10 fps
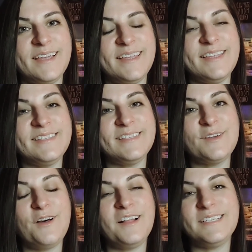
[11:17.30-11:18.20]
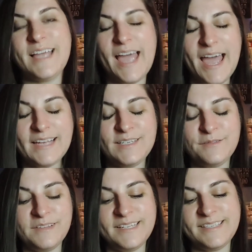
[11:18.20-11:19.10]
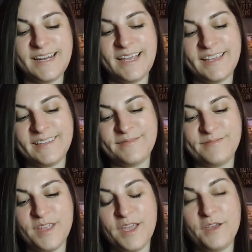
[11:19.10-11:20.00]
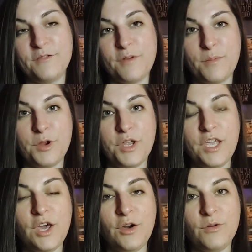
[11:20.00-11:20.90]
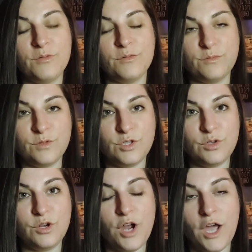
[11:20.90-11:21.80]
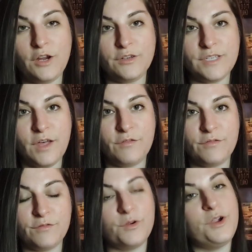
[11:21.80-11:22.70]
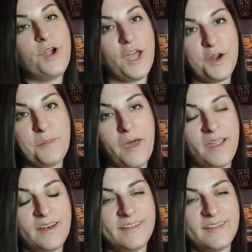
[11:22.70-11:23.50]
This is called active listening, from your ego to your higher self or your higher mind.